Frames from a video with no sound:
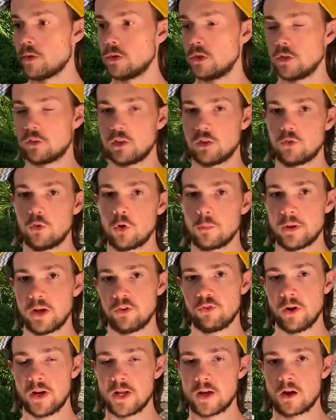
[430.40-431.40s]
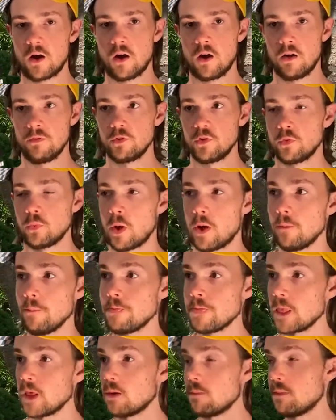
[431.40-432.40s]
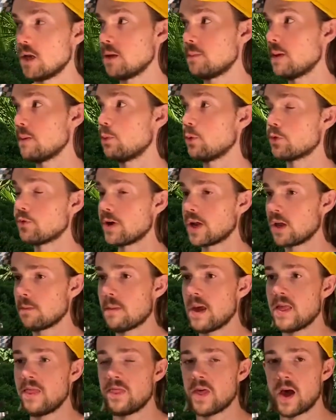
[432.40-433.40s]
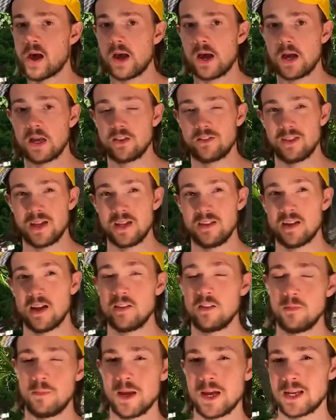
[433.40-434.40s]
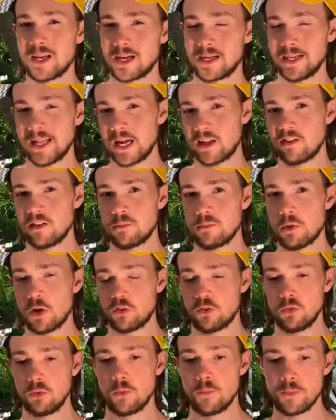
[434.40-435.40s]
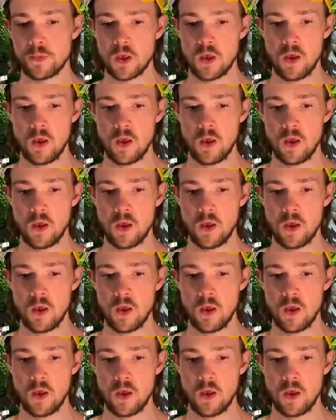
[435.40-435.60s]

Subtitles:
So let's talk about training calves as well. Many people would recommend that, as they tend to be a neglected muscle,